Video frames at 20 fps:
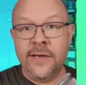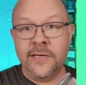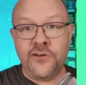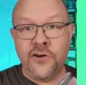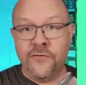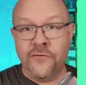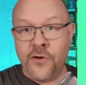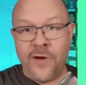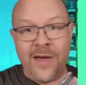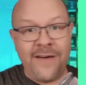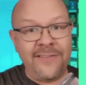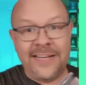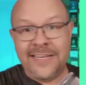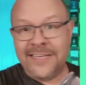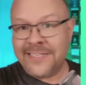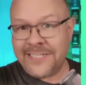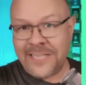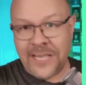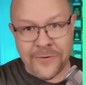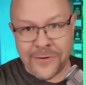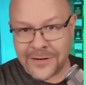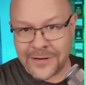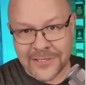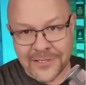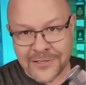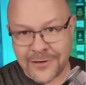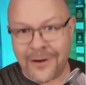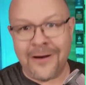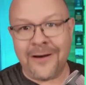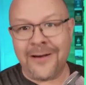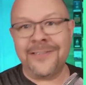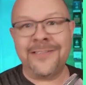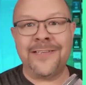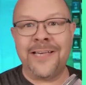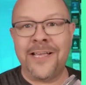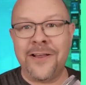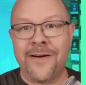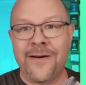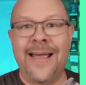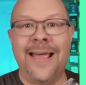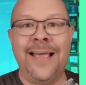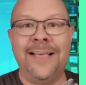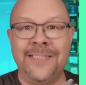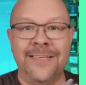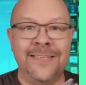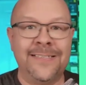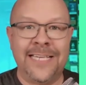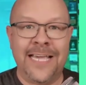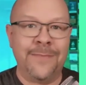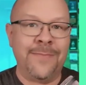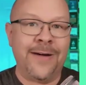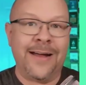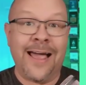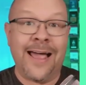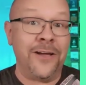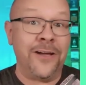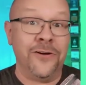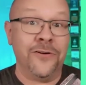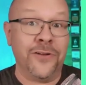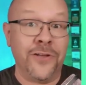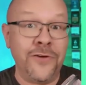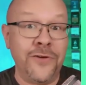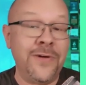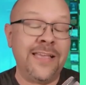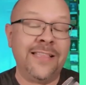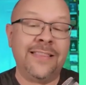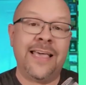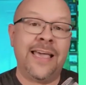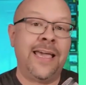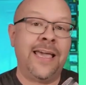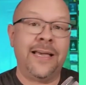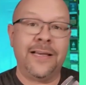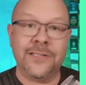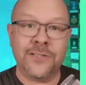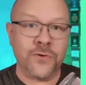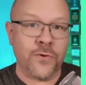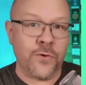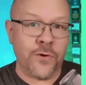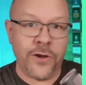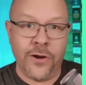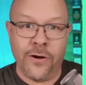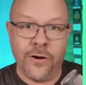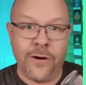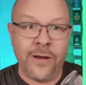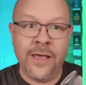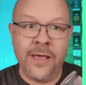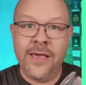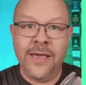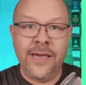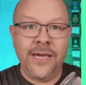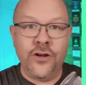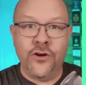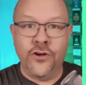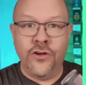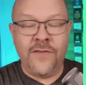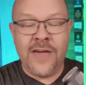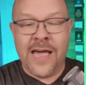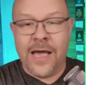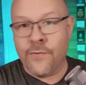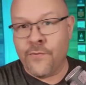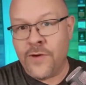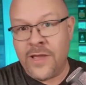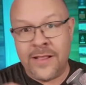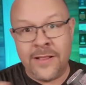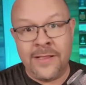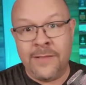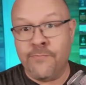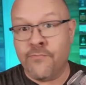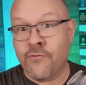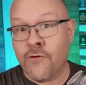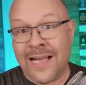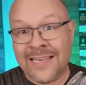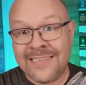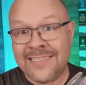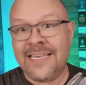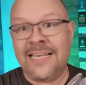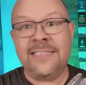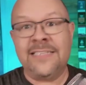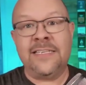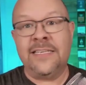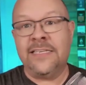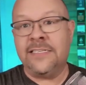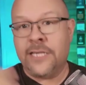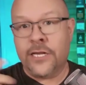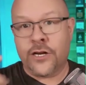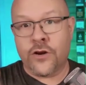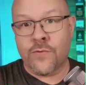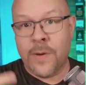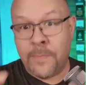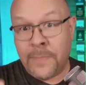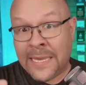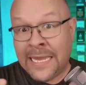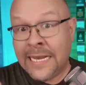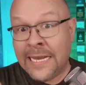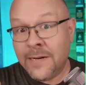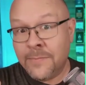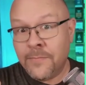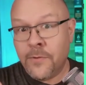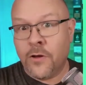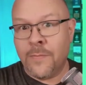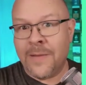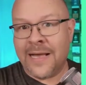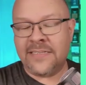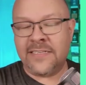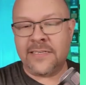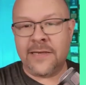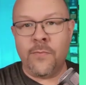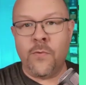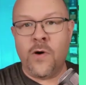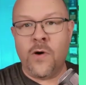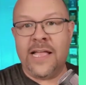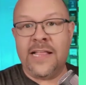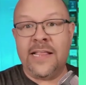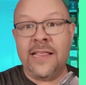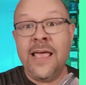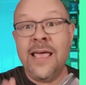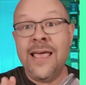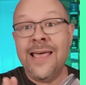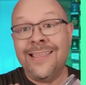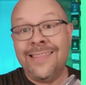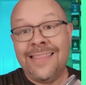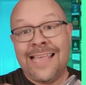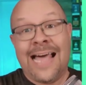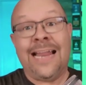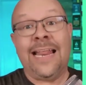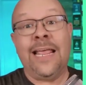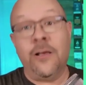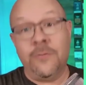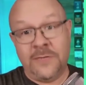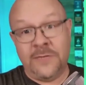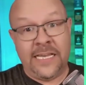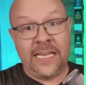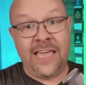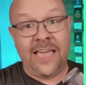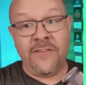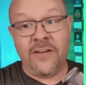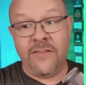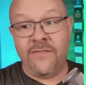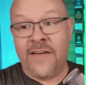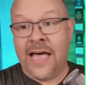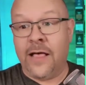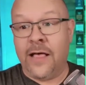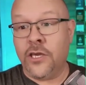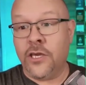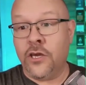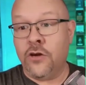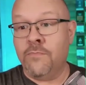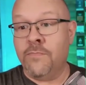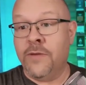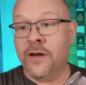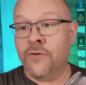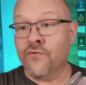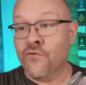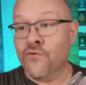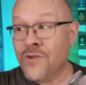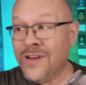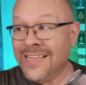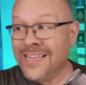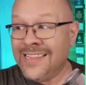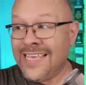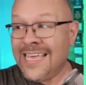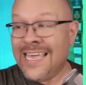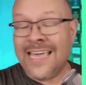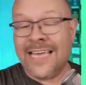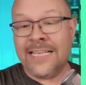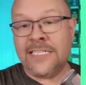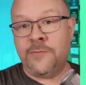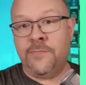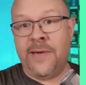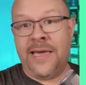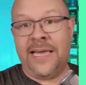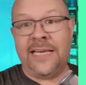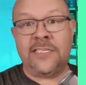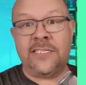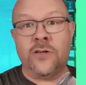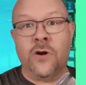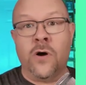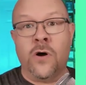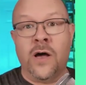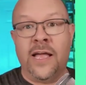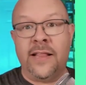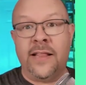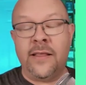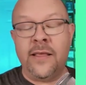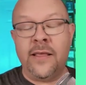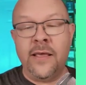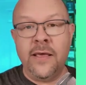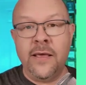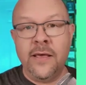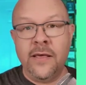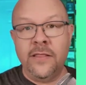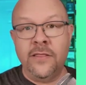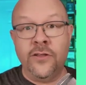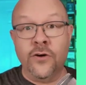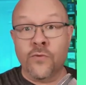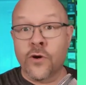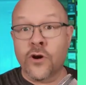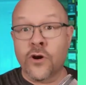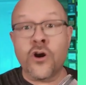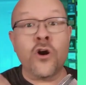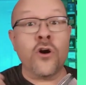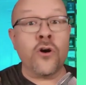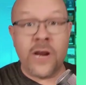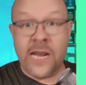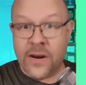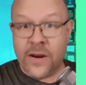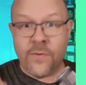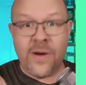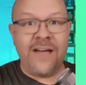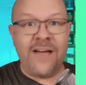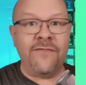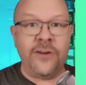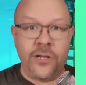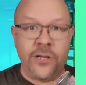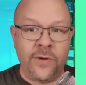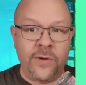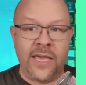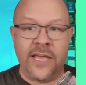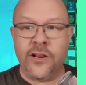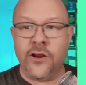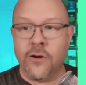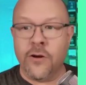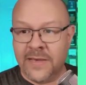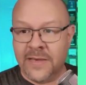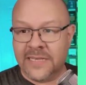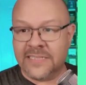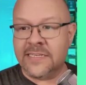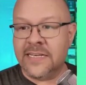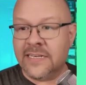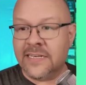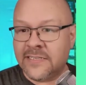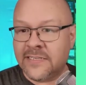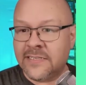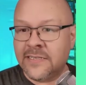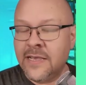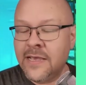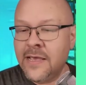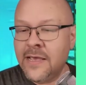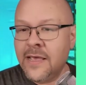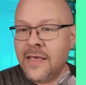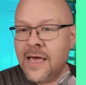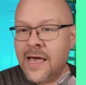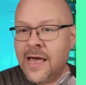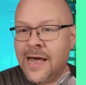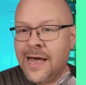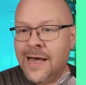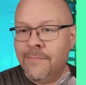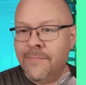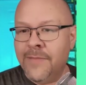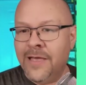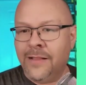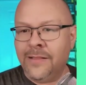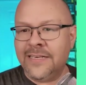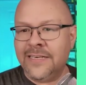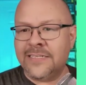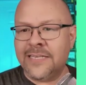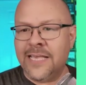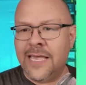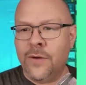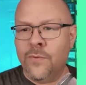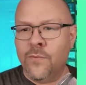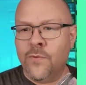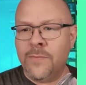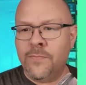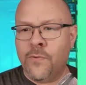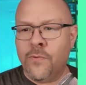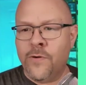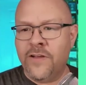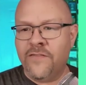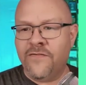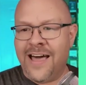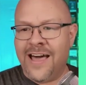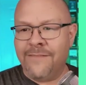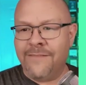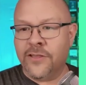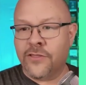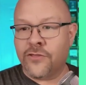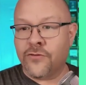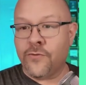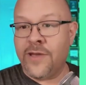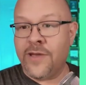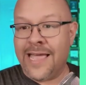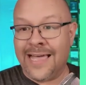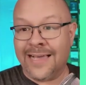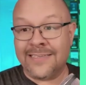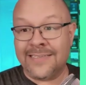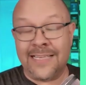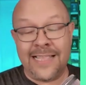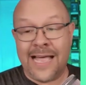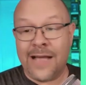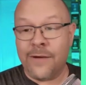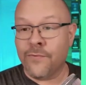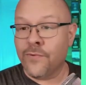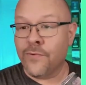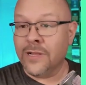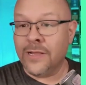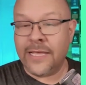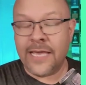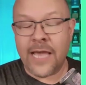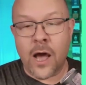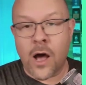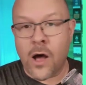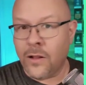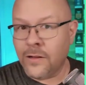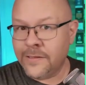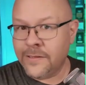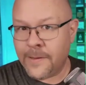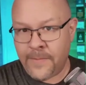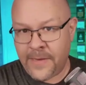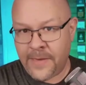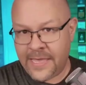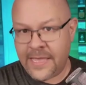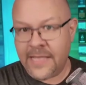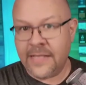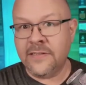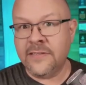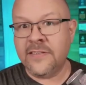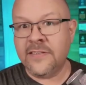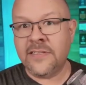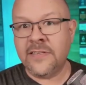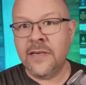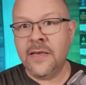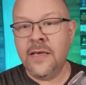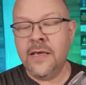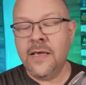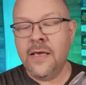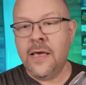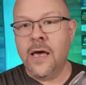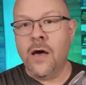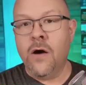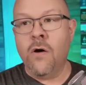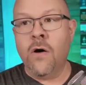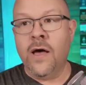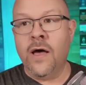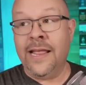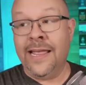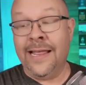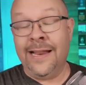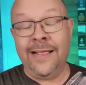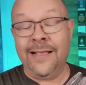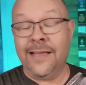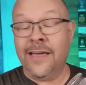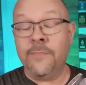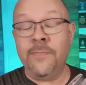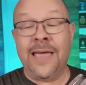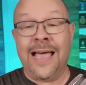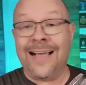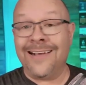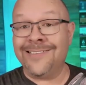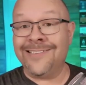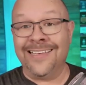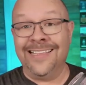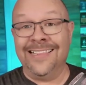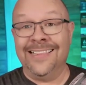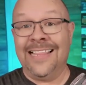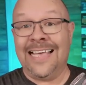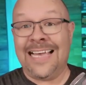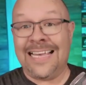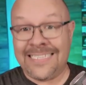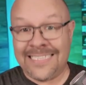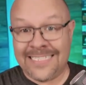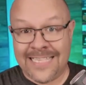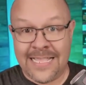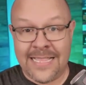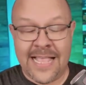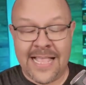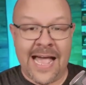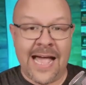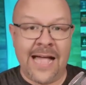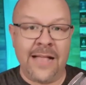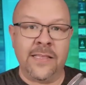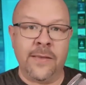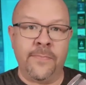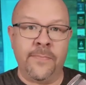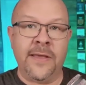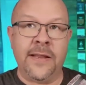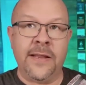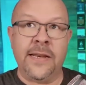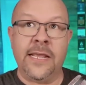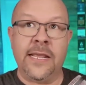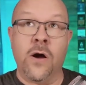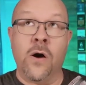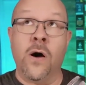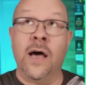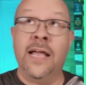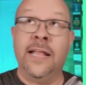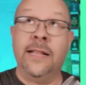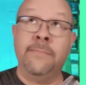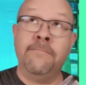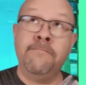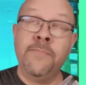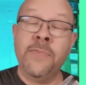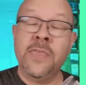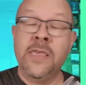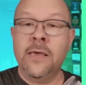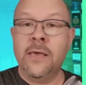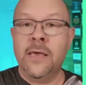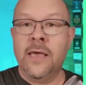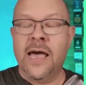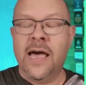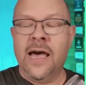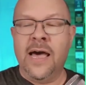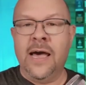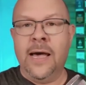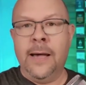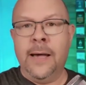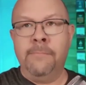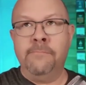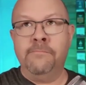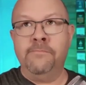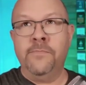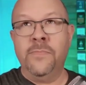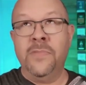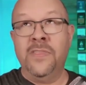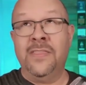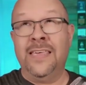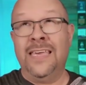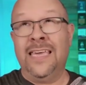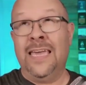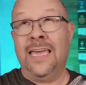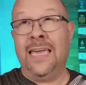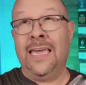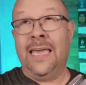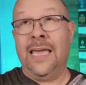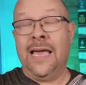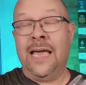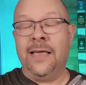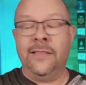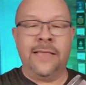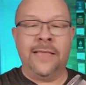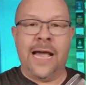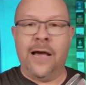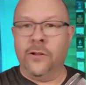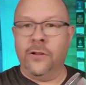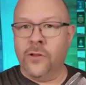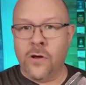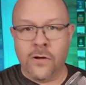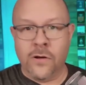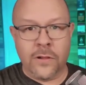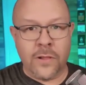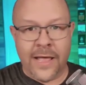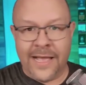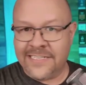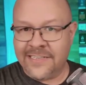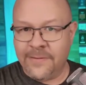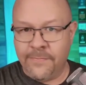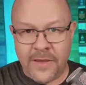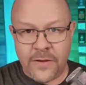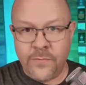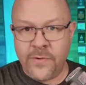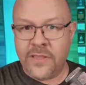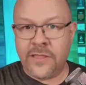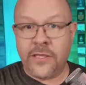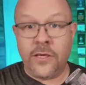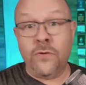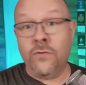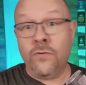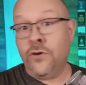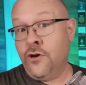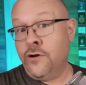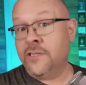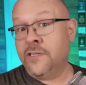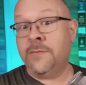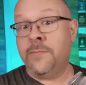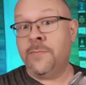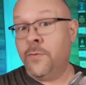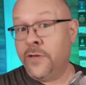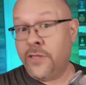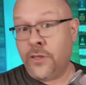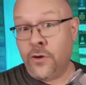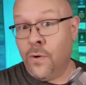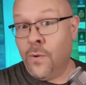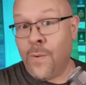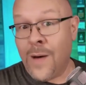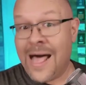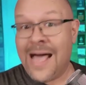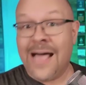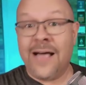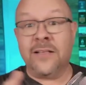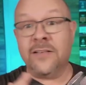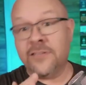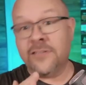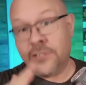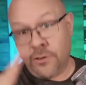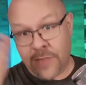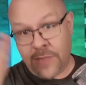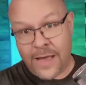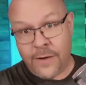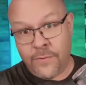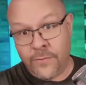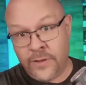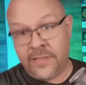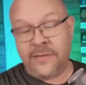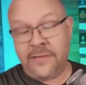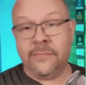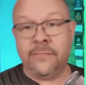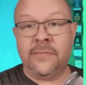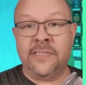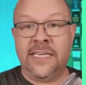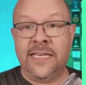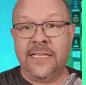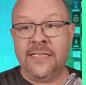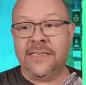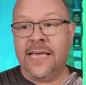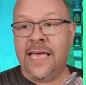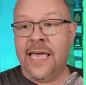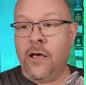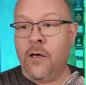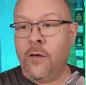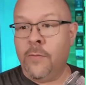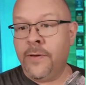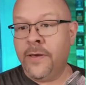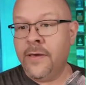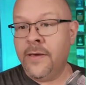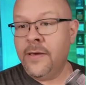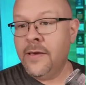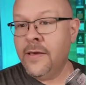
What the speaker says: So if you have any secret sauce in your agency about how you're doing things, or you've got written processes that are repeatable by someone, that helps to give it value. But really, it's based on the recurring revenue in your business. Melanie's saying 1.5 to 3x, and that really all depends on, and it could be actually less than that, depending on how long clients have been with you. Yours have been with you a while, so that would tend to help.